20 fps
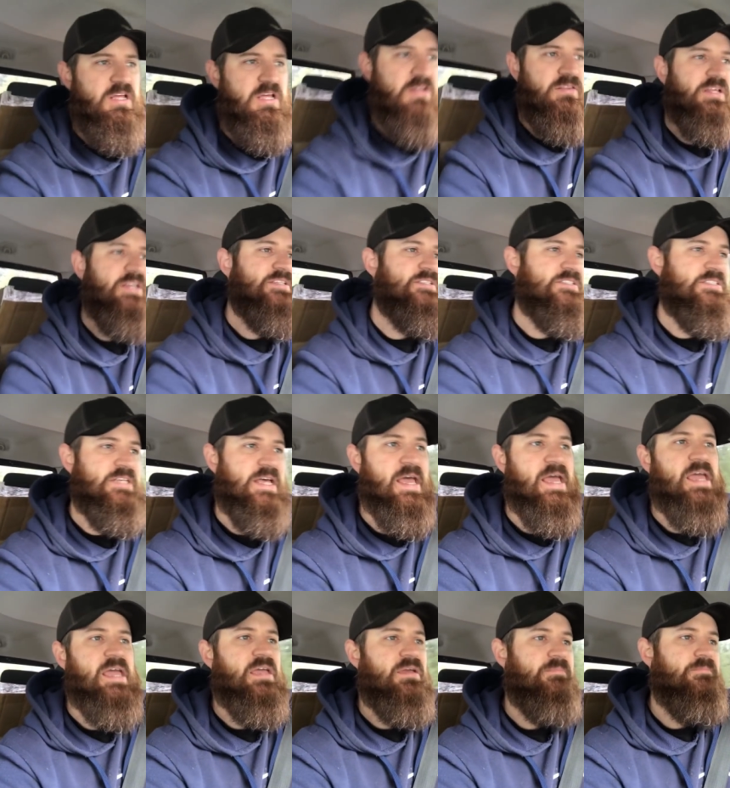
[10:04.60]
let's
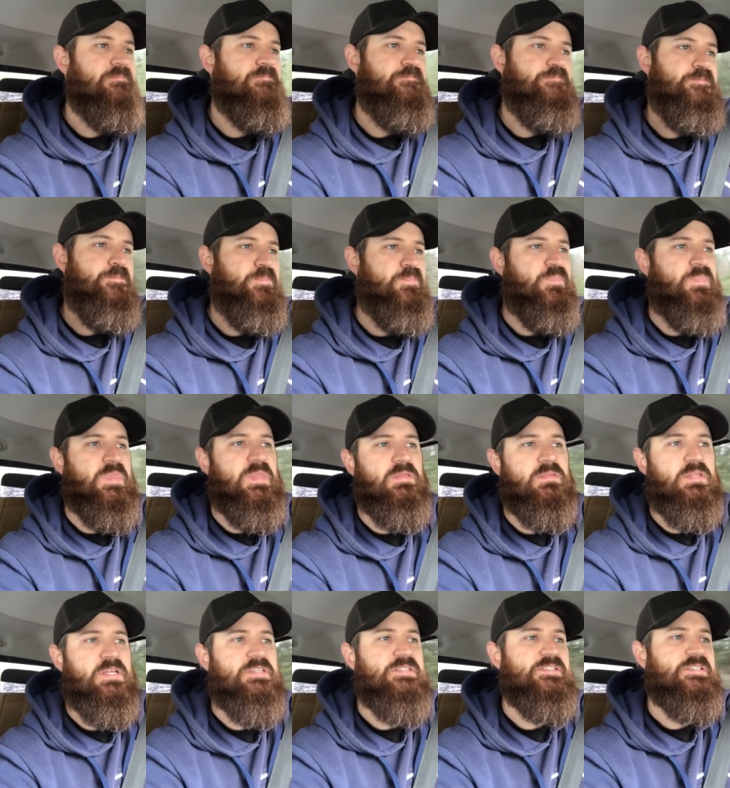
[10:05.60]
say
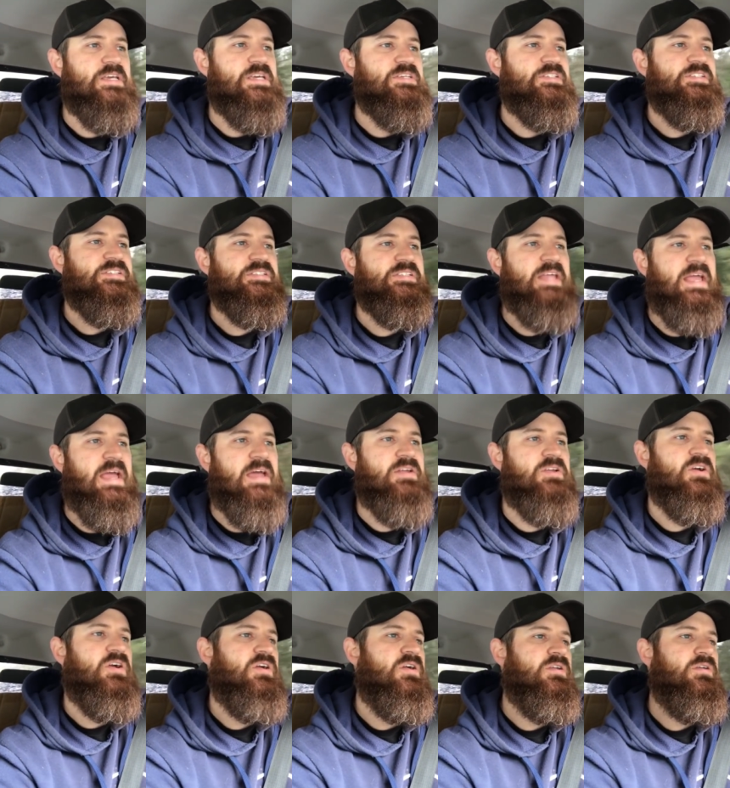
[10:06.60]

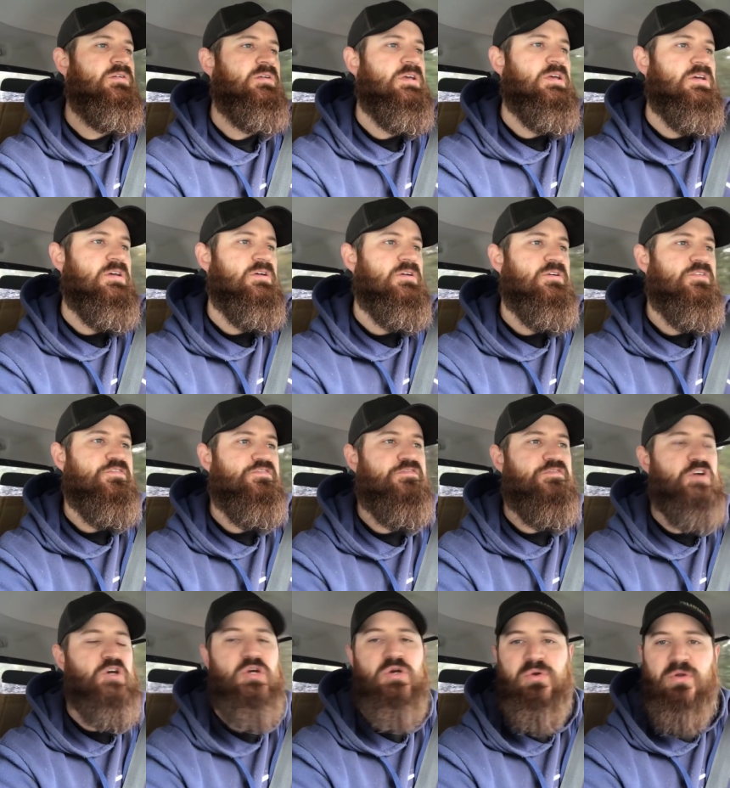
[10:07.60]
standard
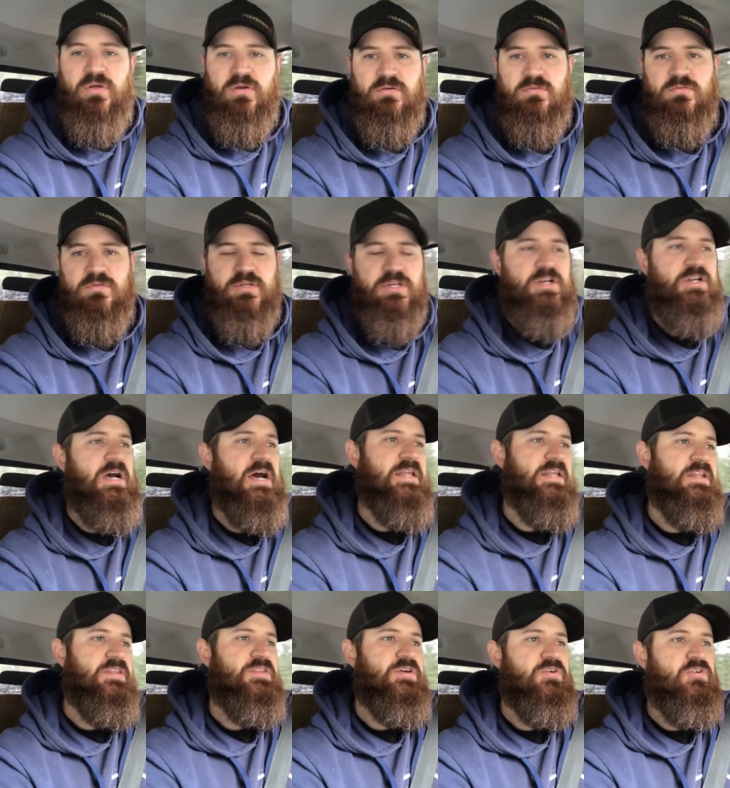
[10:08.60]
food, you're not
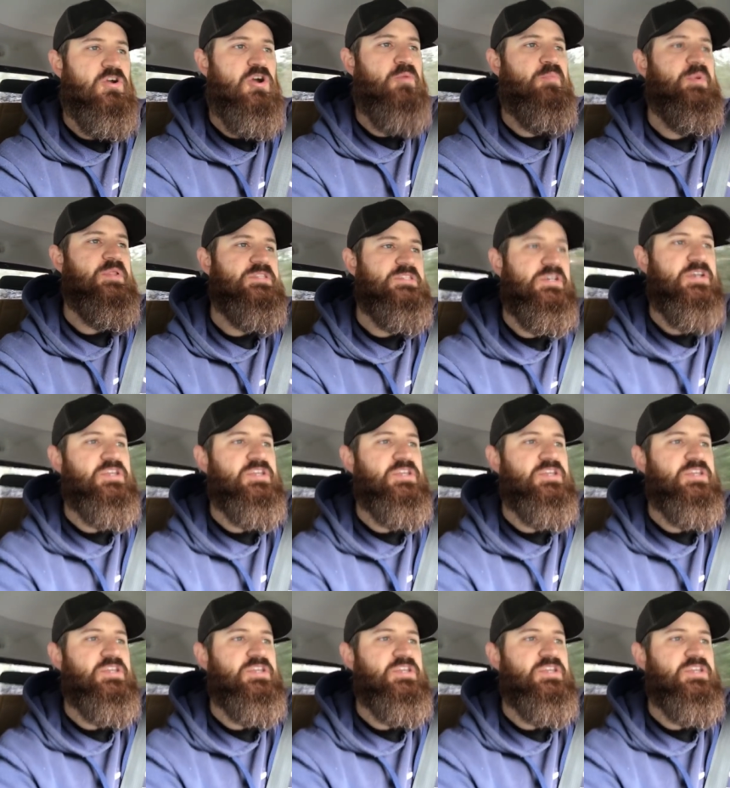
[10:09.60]
in the group until